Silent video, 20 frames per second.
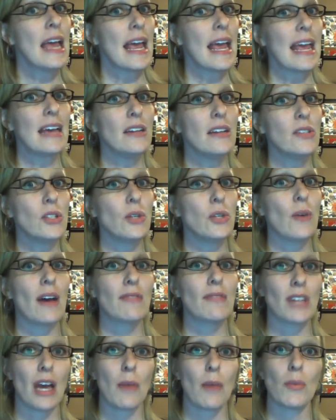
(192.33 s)
and to
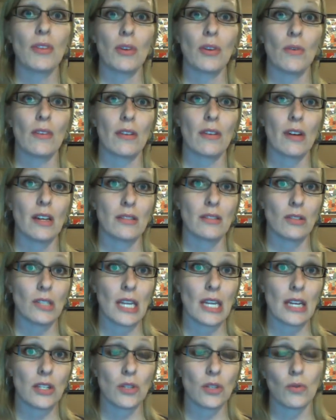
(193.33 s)
have time with you in the
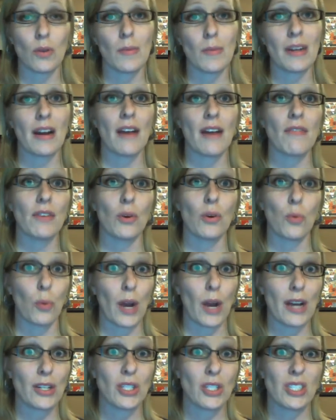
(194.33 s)
consultation room and not feel
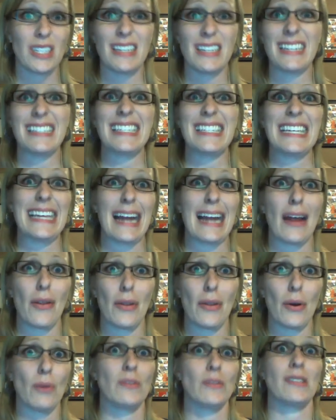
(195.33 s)
rushed and need to get out
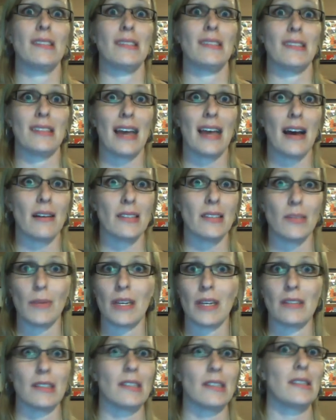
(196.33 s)
of the hostess's house
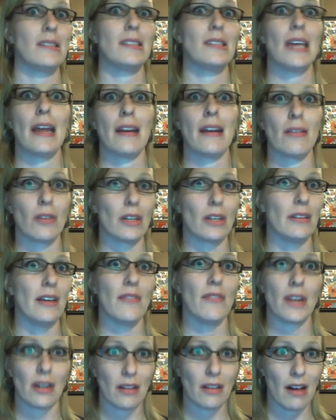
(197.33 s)
because it's 10 or
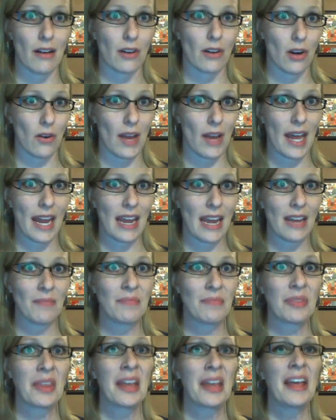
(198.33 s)
11 o'clock already.
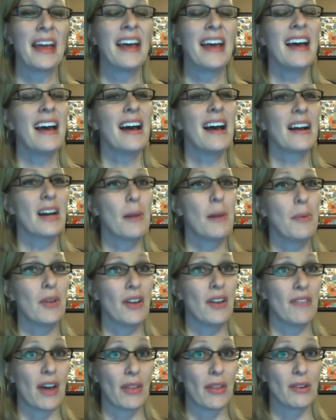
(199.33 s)
A
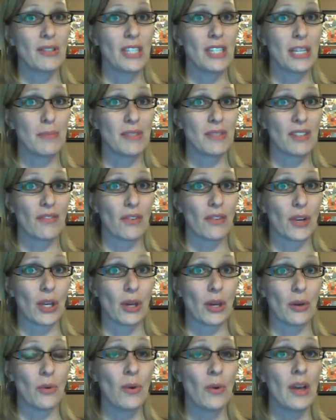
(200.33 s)
couple of other tips for
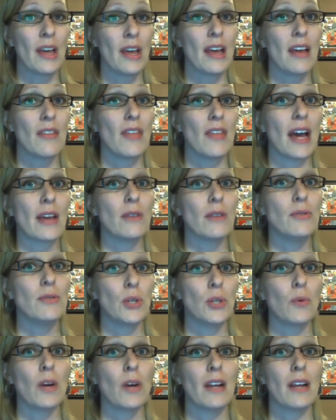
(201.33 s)
you: that you
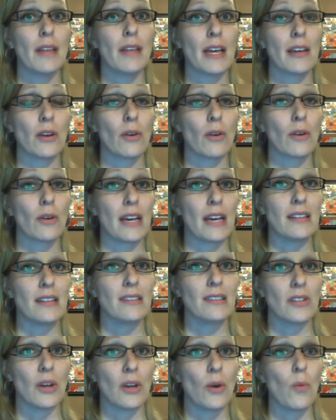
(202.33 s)
do want to let your
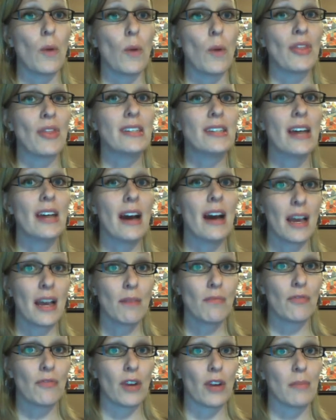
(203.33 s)
guests know what the
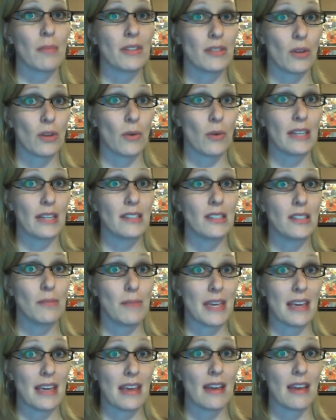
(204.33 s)
time frame is going to
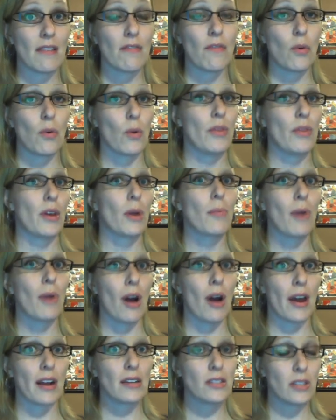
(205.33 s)
be for their
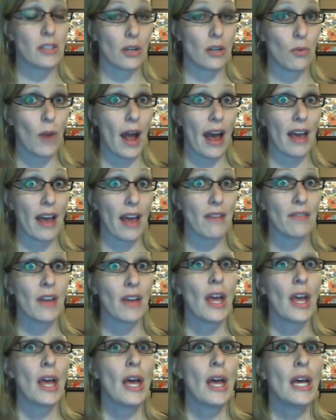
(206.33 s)
products to arrive.
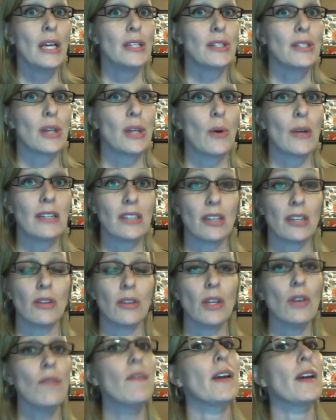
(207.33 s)
So until
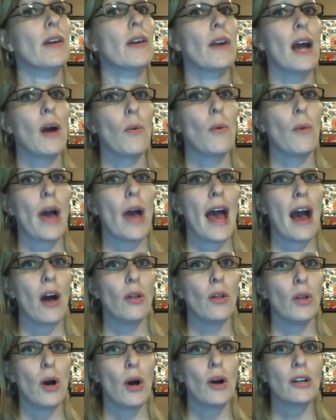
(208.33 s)
you figure out
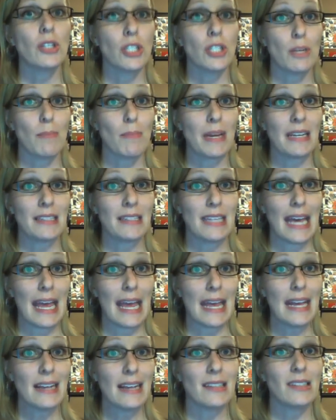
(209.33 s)
how long shipping
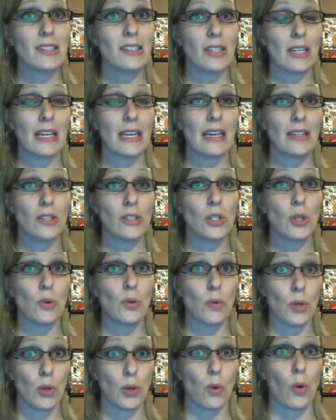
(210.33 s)
takes to get
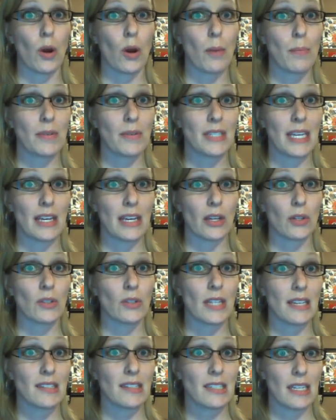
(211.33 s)
to your particular
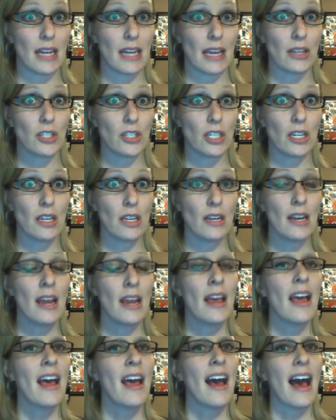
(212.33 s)
destination,
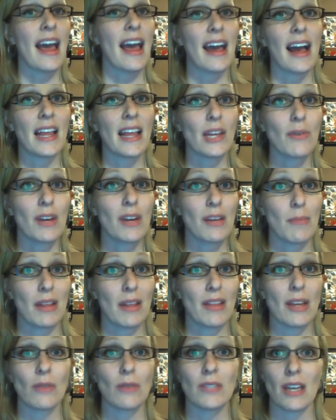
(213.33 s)
I highly
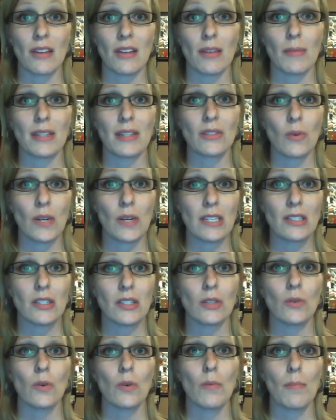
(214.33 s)
recommend that you tell them it's going
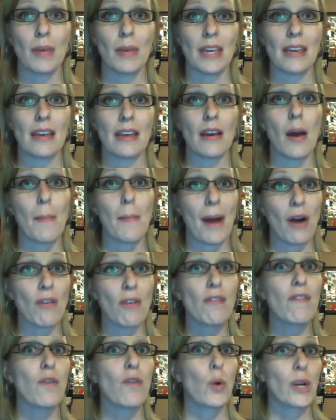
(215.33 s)
to be
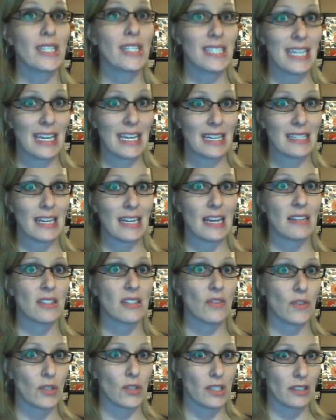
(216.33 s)
about 14
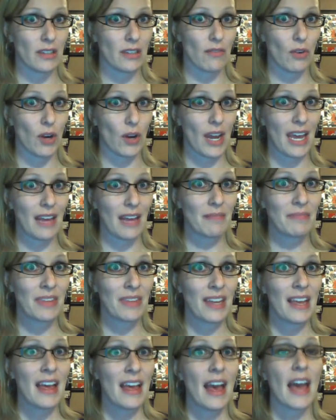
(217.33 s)
days for delivery.
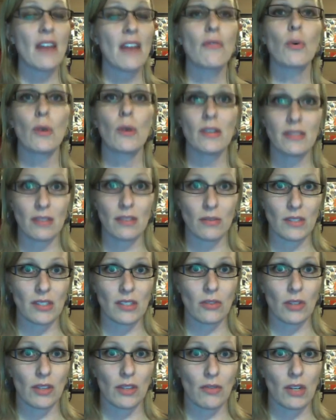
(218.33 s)
And of course, those
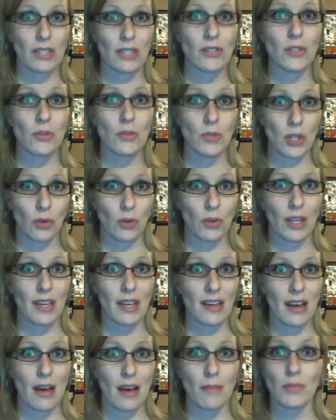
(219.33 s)
deliveries do
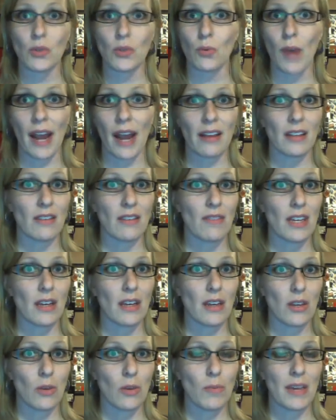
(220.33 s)
generally come directly
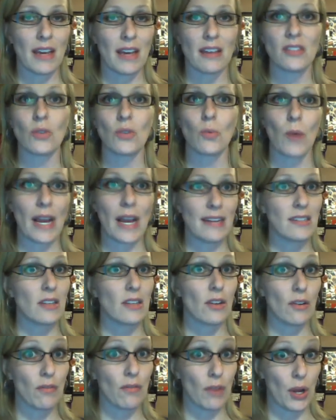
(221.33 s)
via UPS right
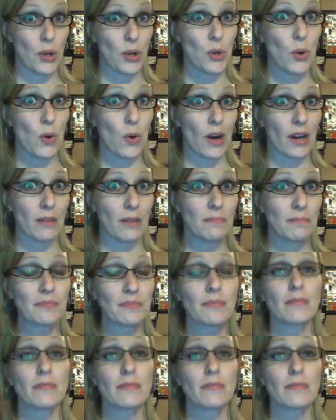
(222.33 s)
to their front door.